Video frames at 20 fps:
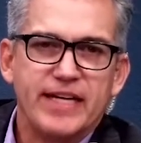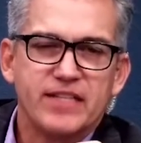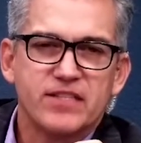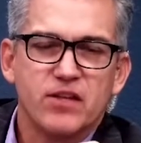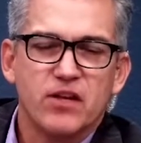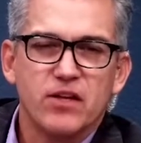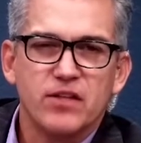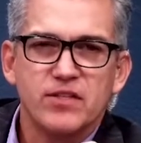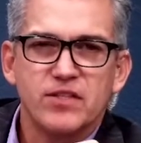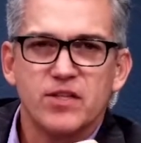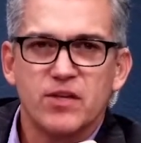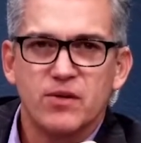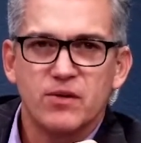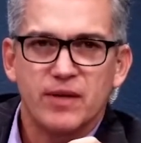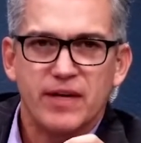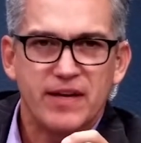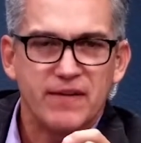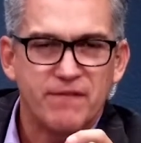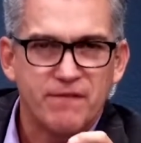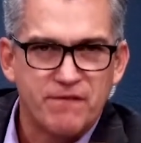it's
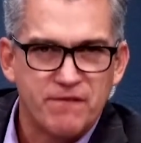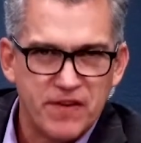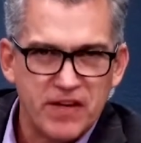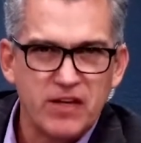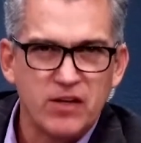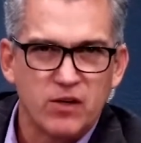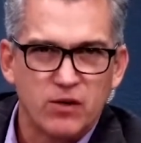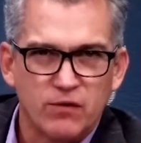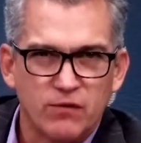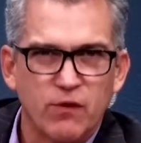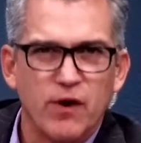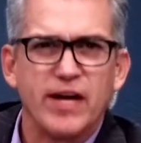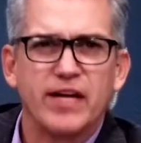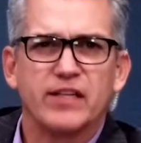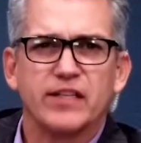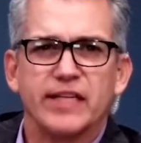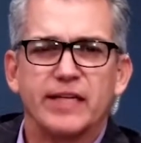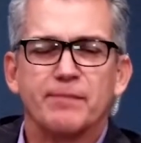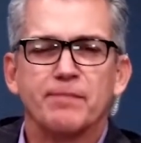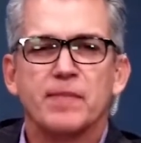also a fear,
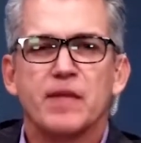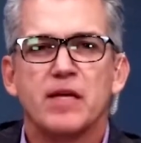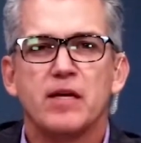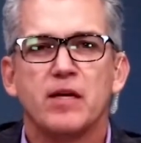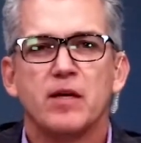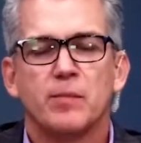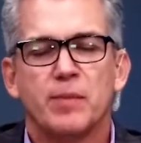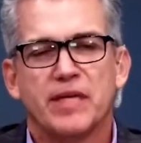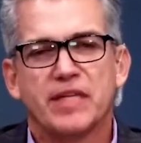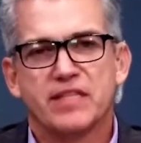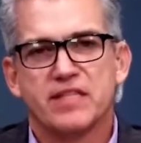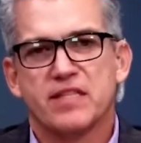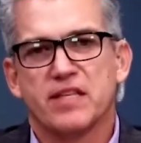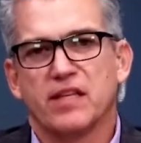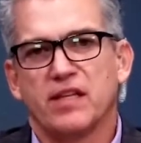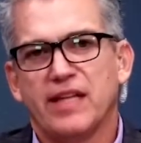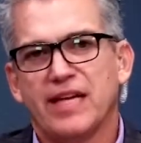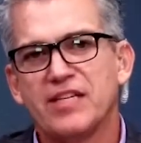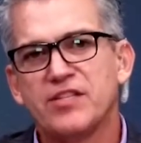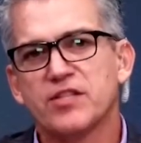frankly, because
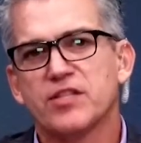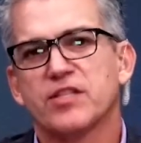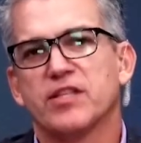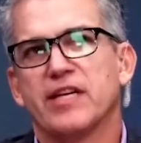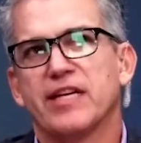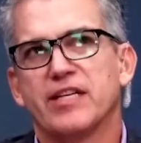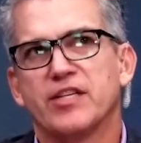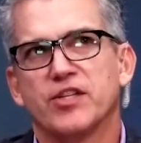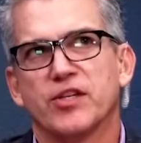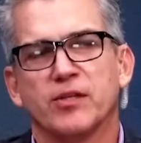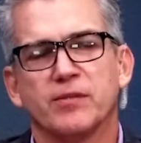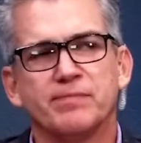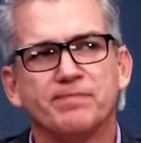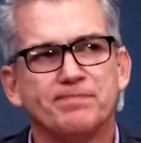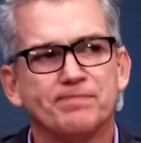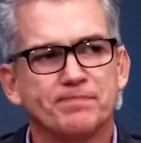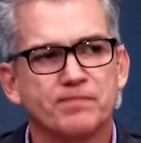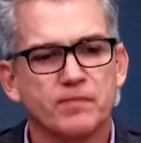the legislature